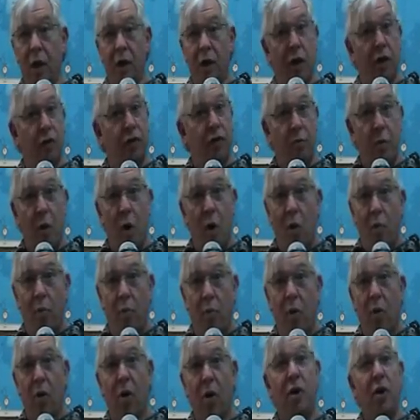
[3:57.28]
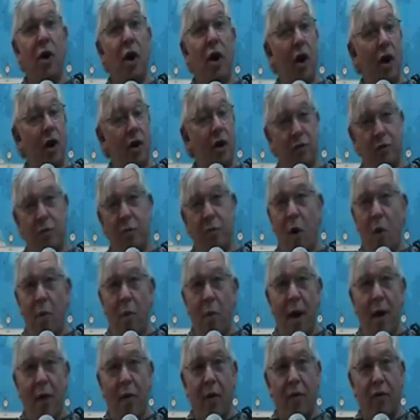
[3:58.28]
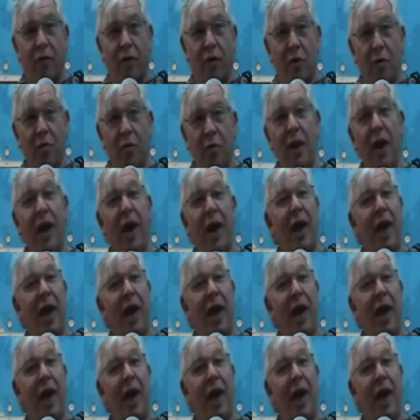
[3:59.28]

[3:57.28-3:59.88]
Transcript: a small board, a small microphone,